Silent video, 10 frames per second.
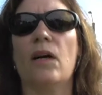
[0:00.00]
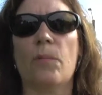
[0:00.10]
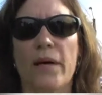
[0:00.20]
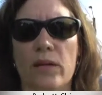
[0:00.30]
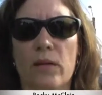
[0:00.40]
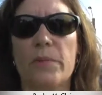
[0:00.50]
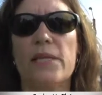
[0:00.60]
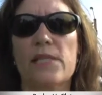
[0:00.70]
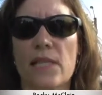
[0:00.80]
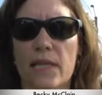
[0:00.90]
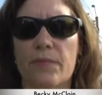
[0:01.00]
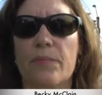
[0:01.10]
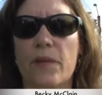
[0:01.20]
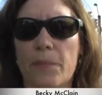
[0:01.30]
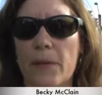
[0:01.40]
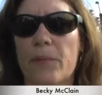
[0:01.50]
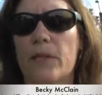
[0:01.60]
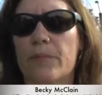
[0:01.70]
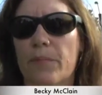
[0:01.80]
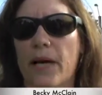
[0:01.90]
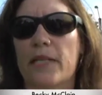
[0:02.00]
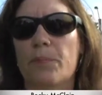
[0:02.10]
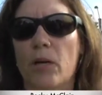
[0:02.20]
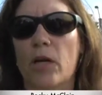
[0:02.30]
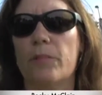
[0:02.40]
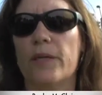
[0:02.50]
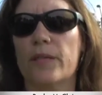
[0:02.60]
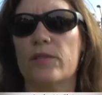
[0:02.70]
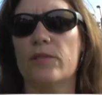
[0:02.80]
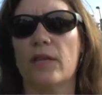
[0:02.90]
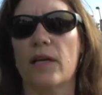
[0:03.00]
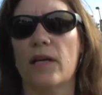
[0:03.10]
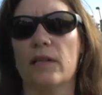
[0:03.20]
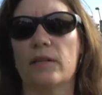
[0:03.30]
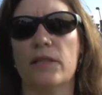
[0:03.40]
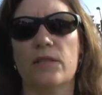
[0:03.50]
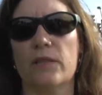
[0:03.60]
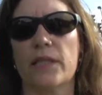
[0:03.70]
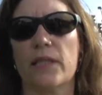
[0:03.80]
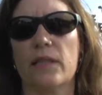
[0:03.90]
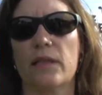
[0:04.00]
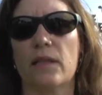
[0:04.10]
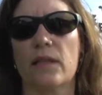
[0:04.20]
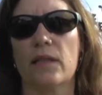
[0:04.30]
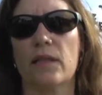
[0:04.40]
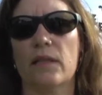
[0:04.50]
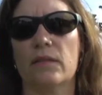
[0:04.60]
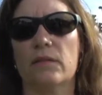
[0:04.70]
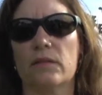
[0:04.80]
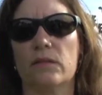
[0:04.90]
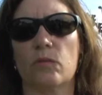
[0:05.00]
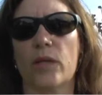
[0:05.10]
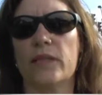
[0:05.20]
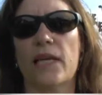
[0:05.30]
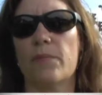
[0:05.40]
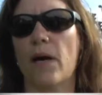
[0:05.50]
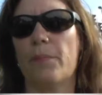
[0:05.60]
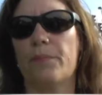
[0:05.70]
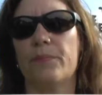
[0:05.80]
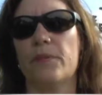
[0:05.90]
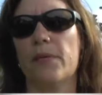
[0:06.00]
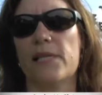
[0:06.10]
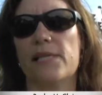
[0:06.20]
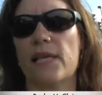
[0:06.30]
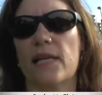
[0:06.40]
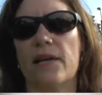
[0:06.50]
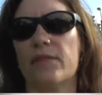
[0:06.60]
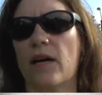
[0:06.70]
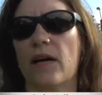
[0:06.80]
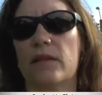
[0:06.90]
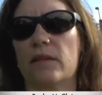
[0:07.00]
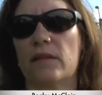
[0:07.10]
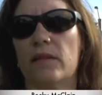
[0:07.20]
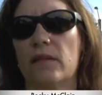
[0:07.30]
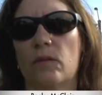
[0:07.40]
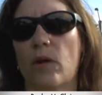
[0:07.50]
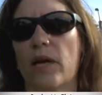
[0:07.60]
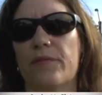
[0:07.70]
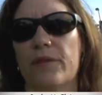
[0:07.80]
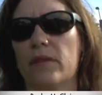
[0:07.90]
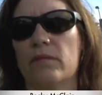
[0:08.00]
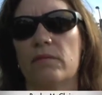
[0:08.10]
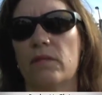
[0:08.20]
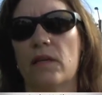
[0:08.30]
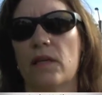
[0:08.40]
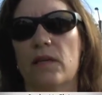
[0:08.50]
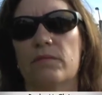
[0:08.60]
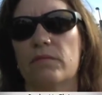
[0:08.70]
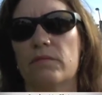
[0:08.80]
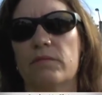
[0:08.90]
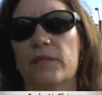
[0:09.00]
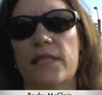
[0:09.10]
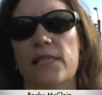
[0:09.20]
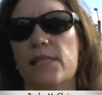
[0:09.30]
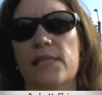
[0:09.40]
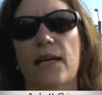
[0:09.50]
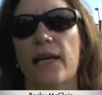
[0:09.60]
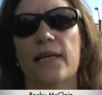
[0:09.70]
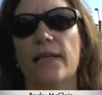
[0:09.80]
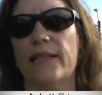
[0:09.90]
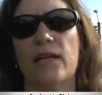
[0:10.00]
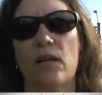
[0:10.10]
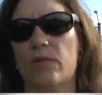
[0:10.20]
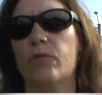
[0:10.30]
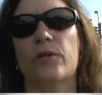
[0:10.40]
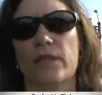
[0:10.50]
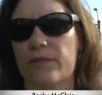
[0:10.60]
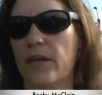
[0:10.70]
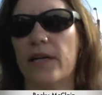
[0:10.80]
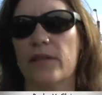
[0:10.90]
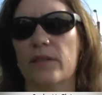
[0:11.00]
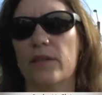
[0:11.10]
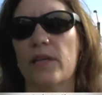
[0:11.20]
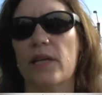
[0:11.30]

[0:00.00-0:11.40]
Oh, by all means. The, the people in my department, uh, literally, uh, one came up to me and said, I've got uh, a wife and uh, kids, and I, and I cannot afford to get fired.